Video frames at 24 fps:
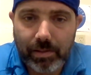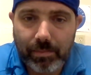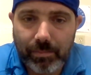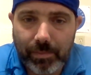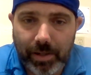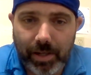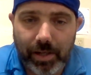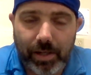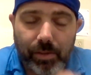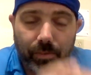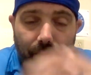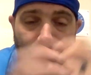
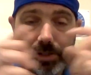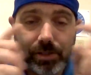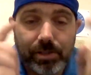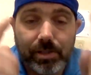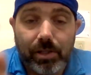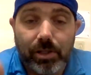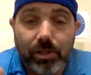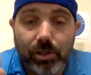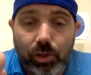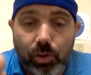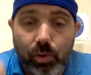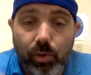But anyways,
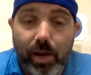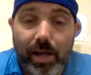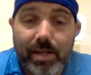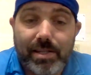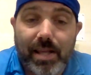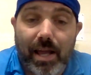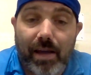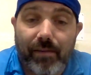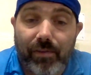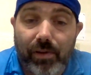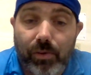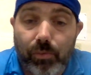you guys
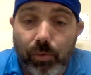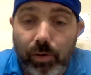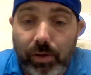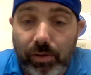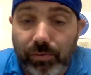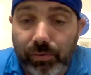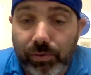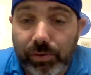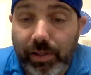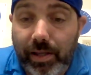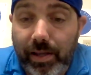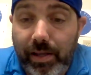have a
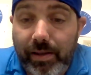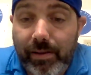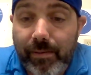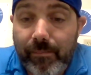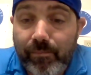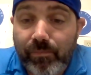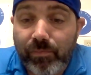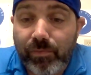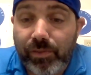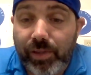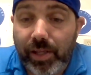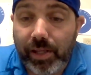wonderful day.
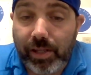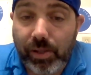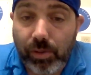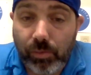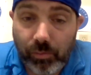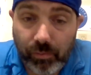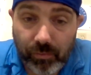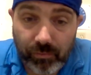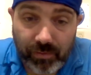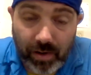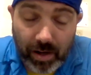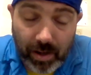Thank
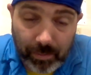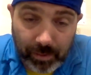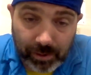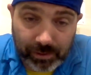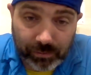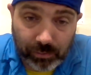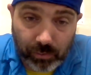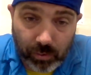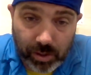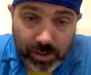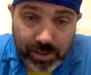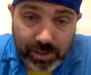you very much
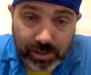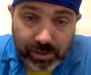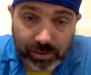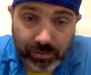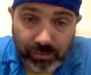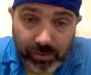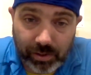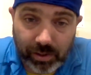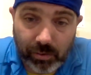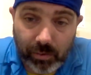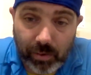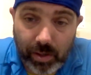for watching this
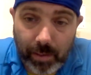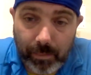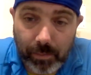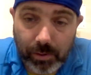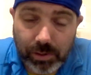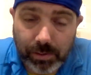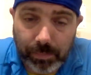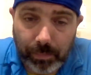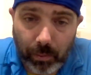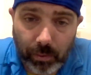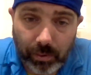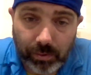video. And
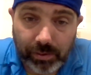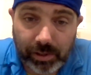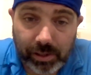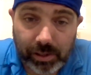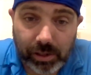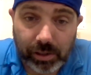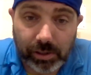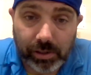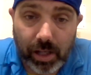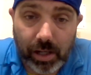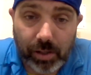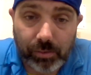most importantly,
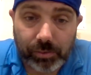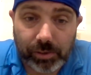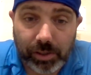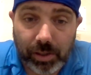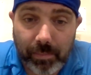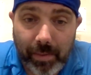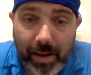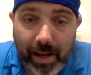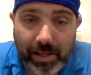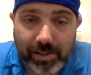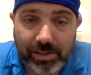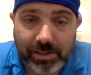good luck with your
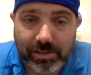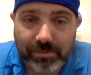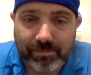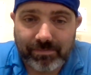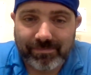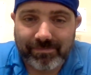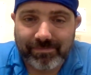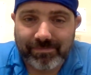bets.